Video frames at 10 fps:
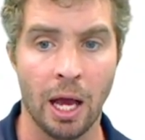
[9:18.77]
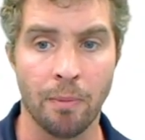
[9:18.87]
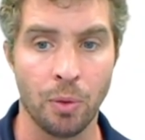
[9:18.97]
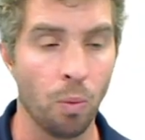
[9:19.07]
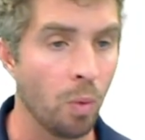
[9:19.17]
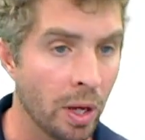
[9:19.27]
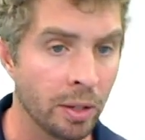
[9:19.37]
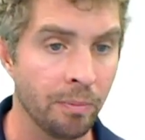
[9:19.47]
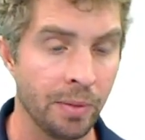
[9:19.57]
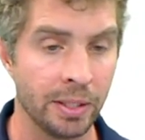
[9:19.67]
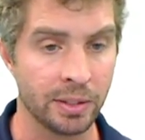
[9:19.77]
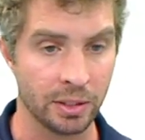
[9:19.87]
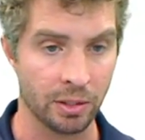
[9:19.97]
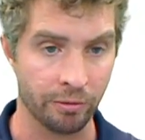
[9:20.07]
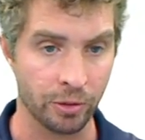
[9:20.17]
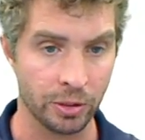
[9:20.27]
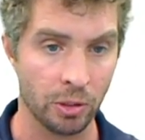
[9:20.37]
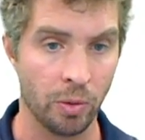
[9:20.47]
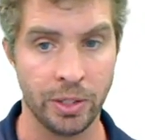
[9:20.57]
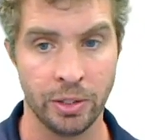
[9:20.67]
the 1 means it's our first
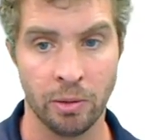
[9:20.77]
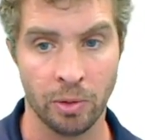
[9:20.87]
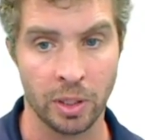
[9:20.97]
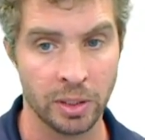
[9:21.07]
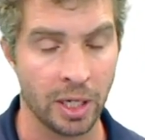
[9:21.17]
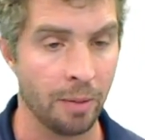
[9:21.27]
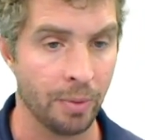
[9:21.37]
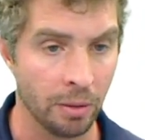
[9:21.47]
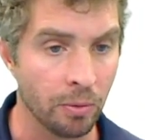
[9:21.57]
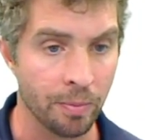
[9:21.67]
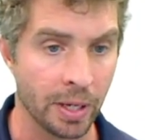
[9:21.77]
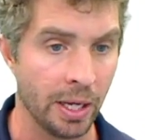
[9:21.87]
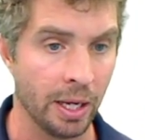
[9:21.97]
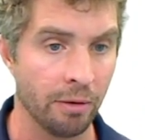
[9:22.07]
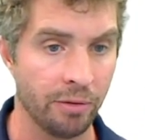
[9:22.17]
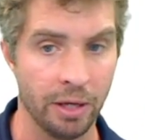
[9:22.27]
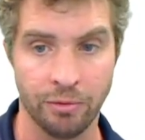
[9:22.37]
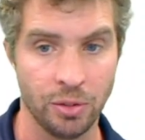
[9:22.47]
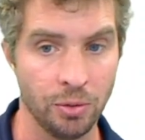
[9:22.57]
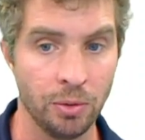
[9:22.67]
equation that we're gonna type in. We might have
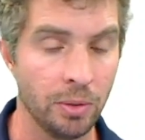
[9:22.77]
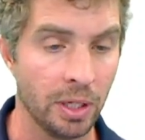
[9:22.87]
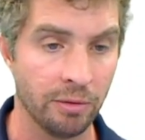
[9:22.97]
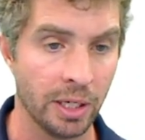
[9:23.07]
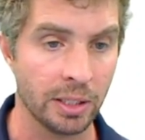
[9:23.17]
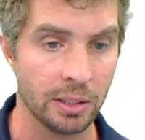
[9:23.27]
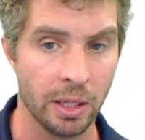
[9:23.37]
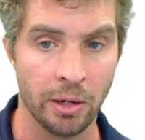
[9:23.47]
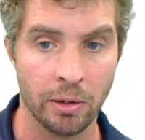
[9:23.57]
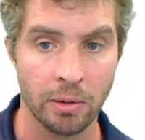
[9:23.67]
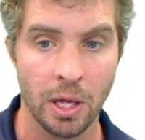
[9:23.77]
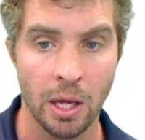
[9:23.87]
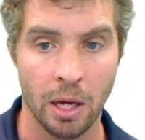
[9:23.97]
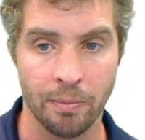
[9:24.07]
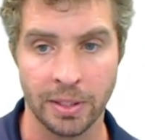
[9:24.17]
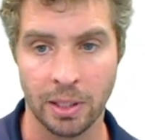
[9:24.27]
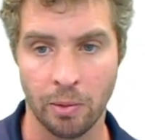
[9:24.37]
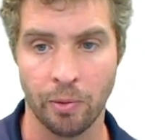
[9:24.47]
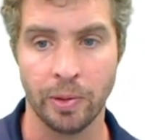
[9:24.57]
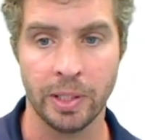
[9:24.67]
f2 of x later, and that's how we
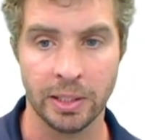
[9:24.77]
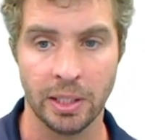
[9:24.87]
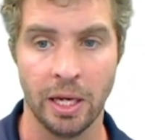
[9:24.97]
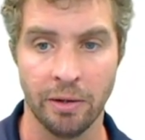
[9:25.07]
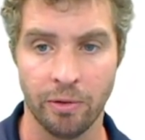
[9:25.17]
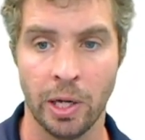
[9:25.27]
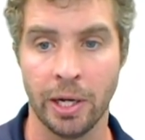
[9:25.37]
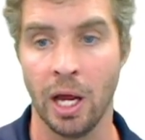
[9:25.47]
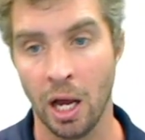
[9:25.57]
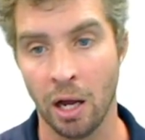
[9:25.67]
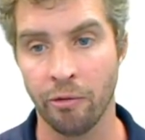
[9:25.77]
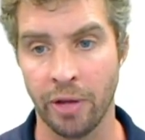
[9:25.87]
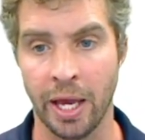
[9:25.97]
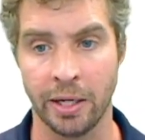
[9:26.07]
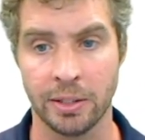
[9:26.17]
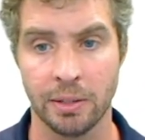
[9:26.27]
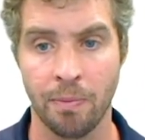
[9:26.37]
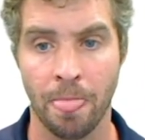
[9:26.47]
read this, f1 of x.